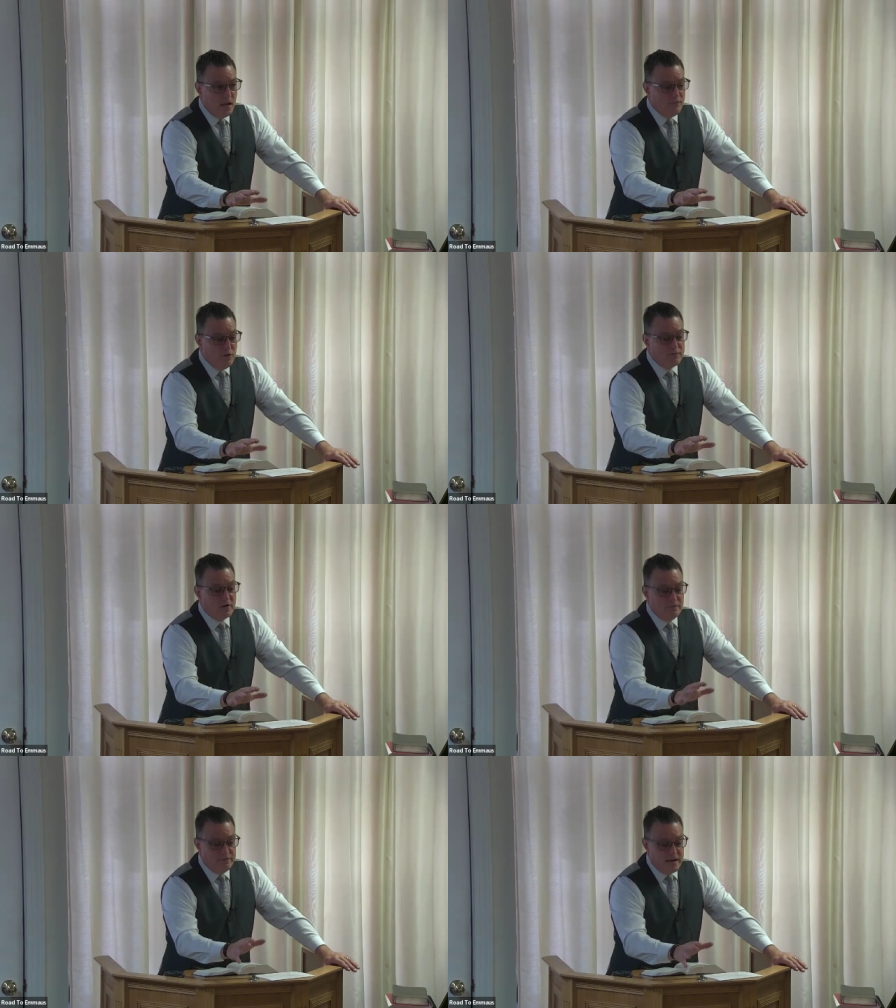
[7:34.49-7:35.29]
If you've
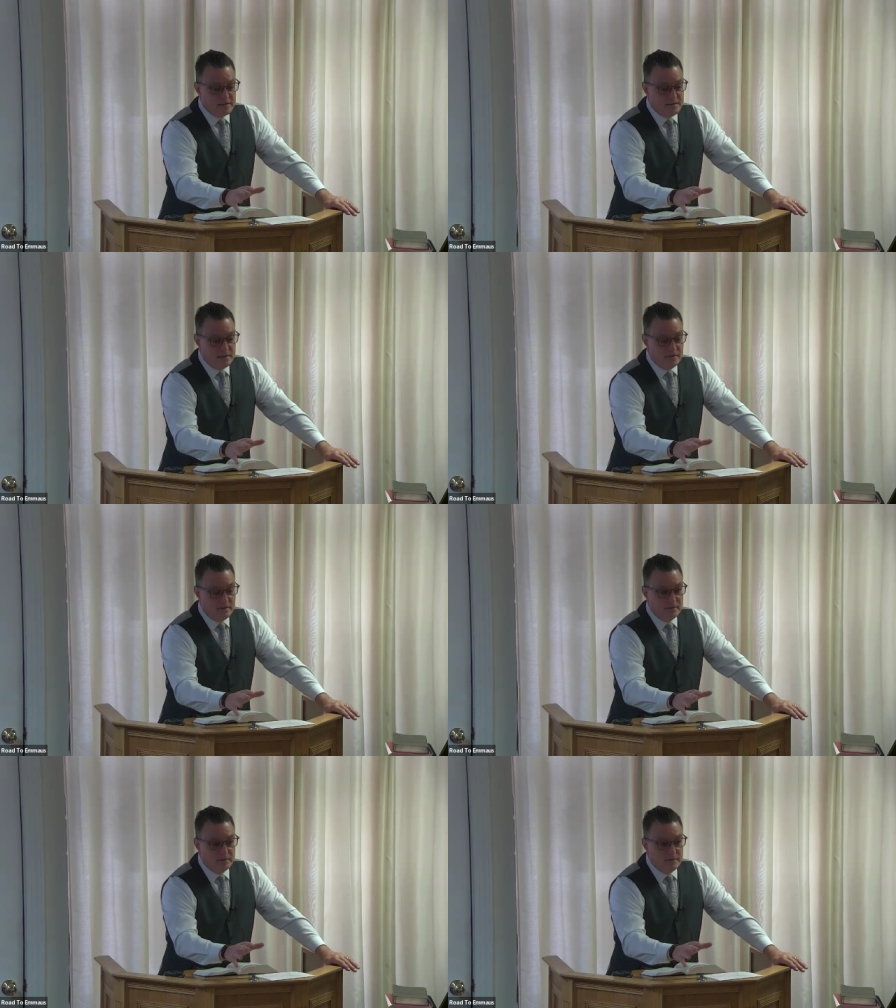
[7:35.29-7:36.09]
confessed
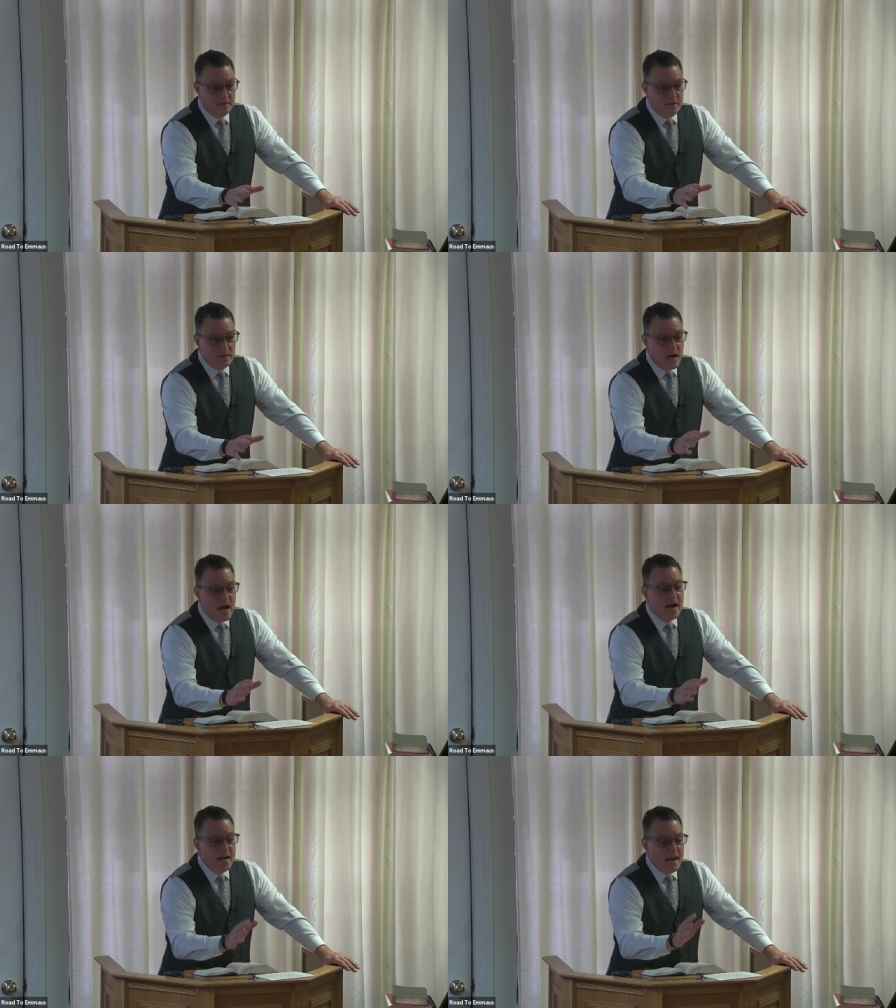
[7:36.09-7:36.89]
it,
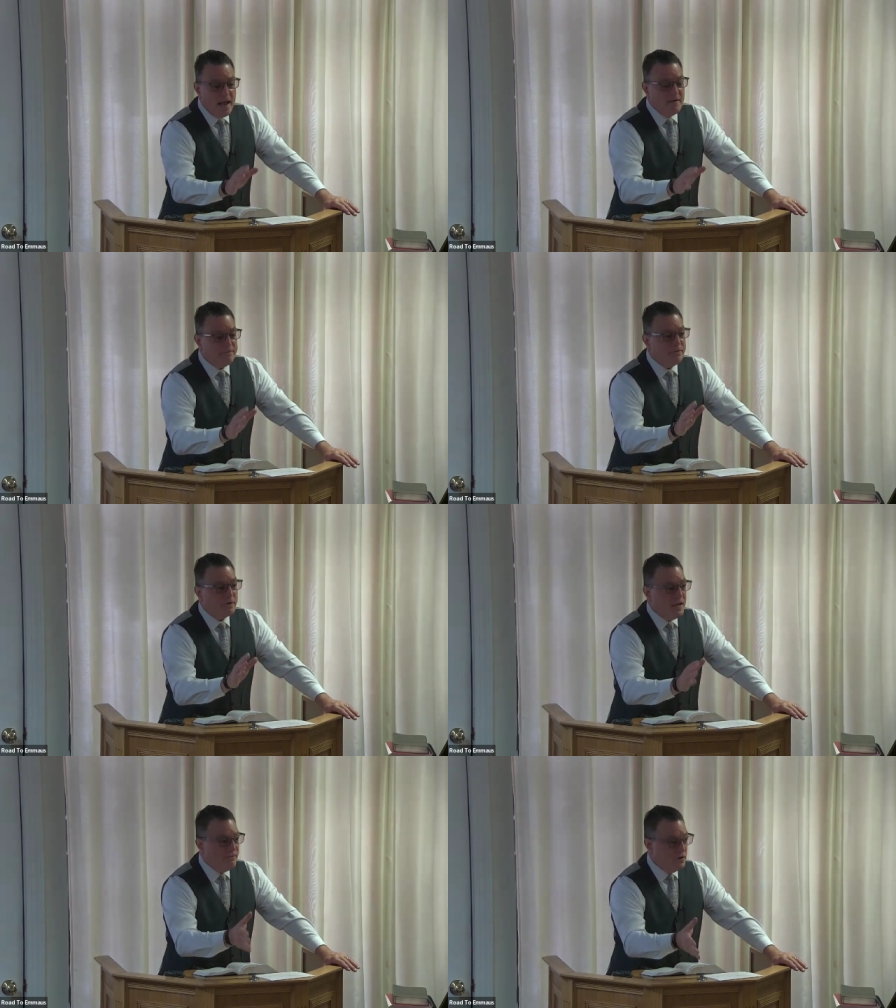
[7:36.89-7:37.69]
I have
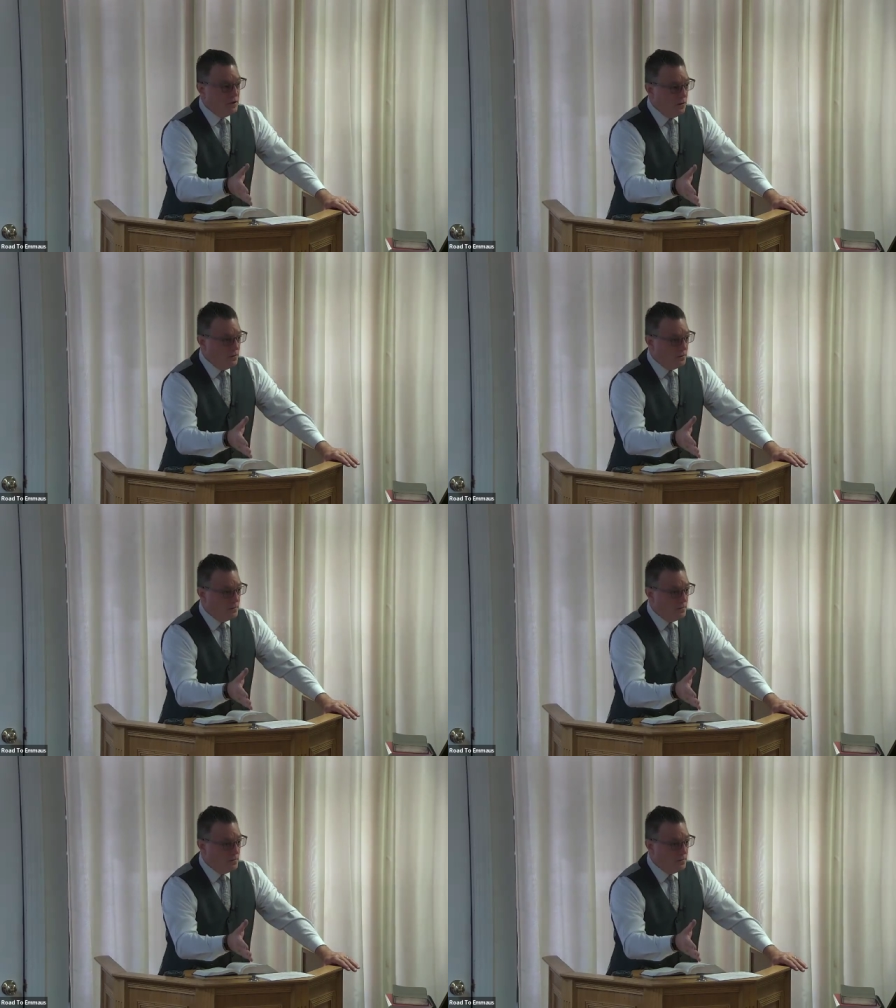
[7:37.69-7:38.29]
forgiven you.